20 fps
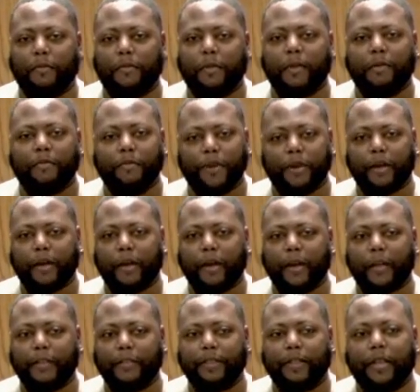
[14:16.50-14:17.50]

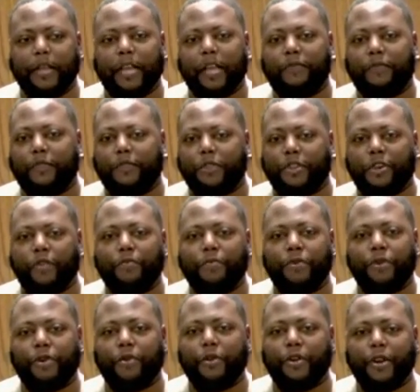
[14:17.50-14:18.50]
Because if you don't know
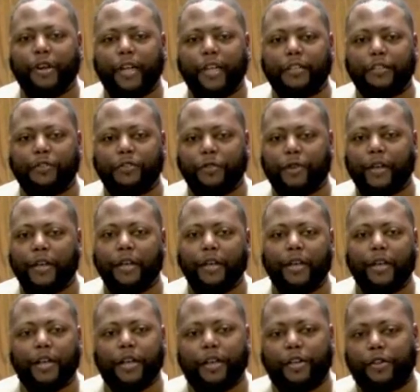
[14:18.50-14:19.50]
your history,
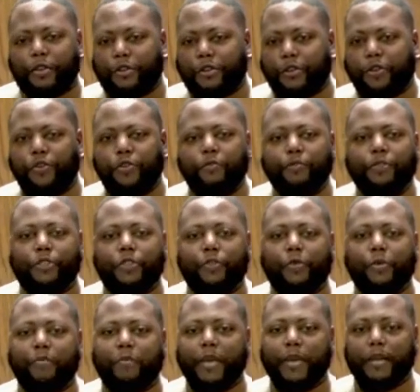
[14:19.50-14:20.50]
you're doomed to
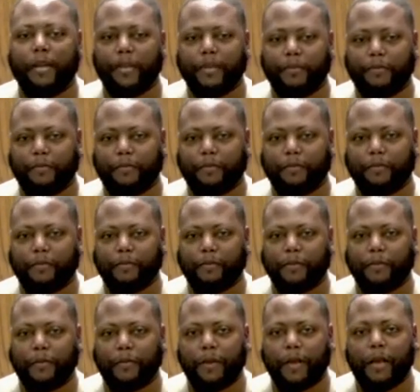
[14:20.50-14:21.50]
repeat it.
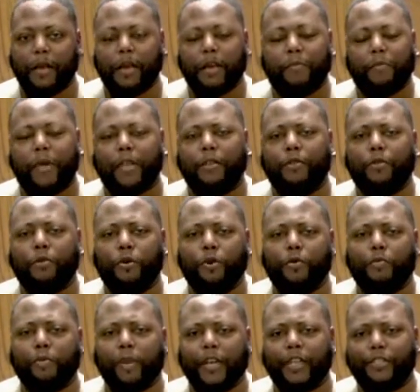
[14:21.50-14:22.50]
May the Lord
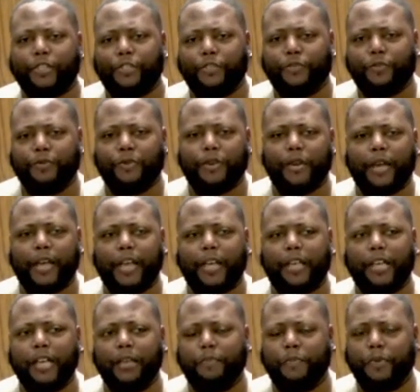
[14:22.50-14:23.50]
bless you and
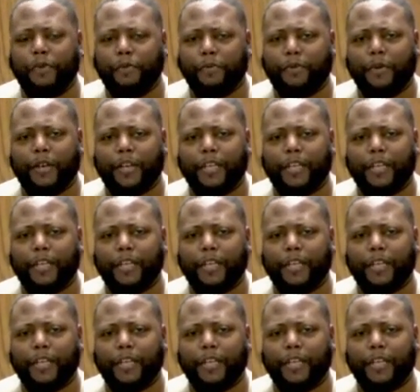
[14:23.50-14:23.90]
keep you, is